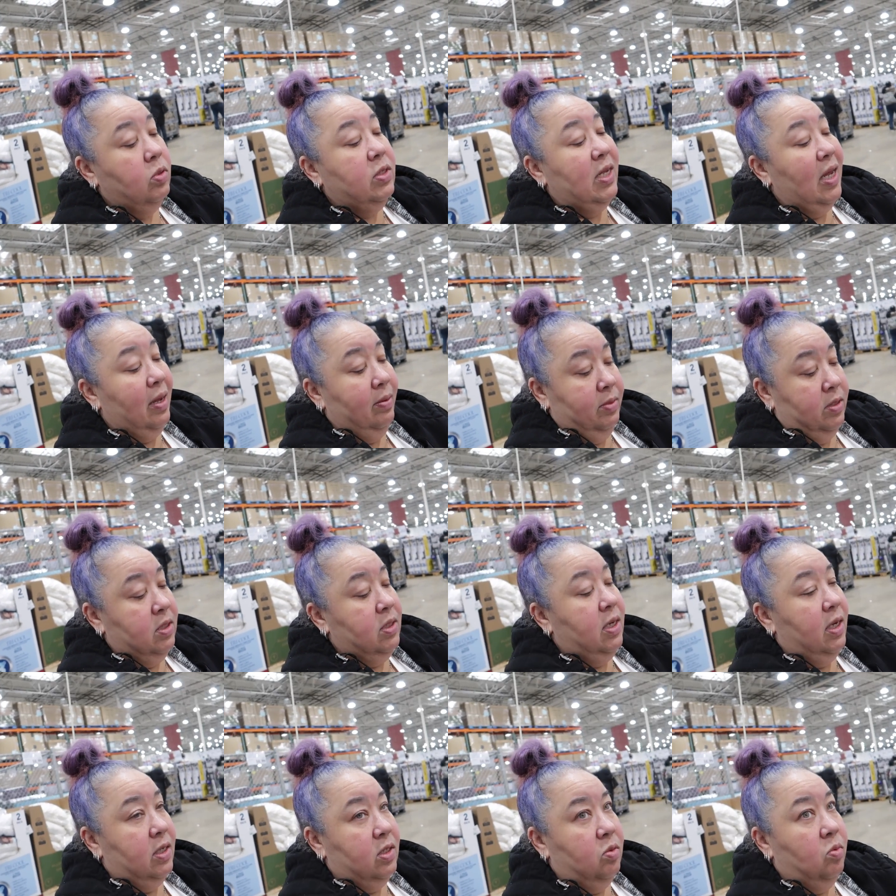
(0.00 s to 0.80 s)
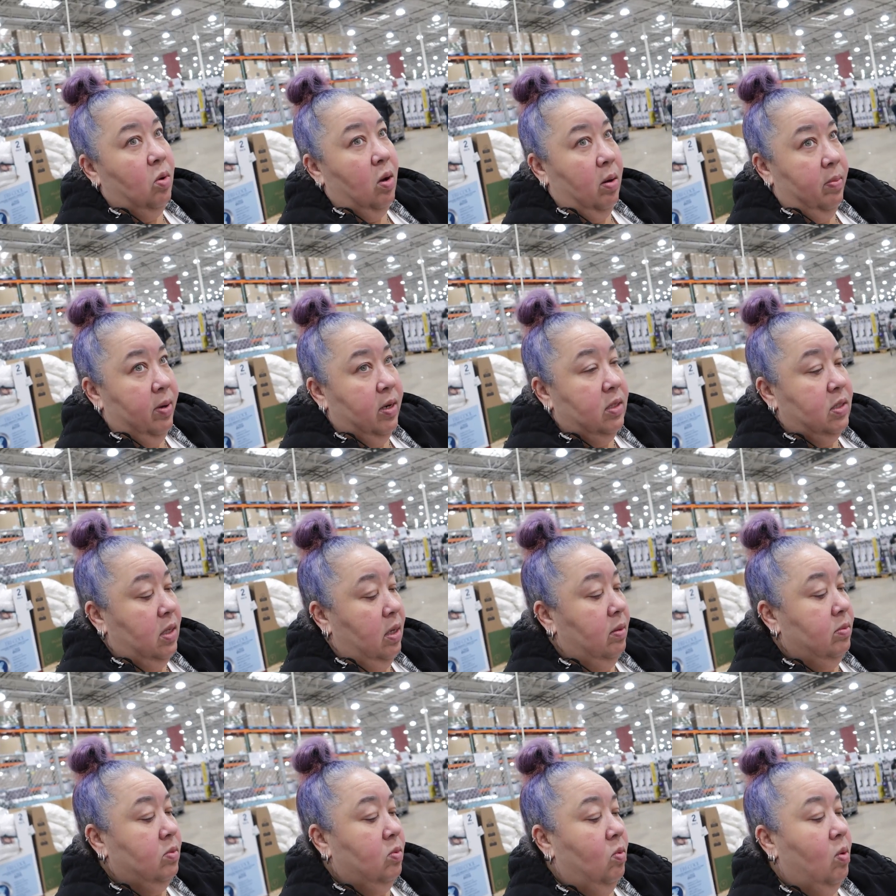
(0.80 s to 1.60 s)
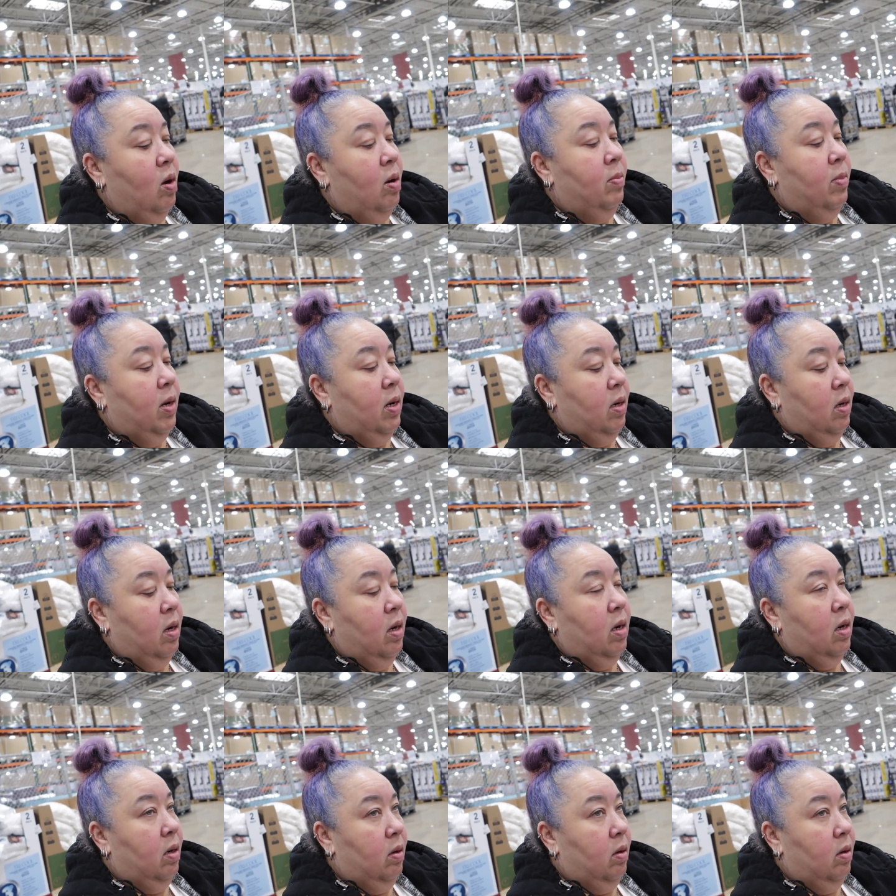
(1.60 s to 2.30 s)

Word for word: Sam's attached to Walmart. Sam's and Walmart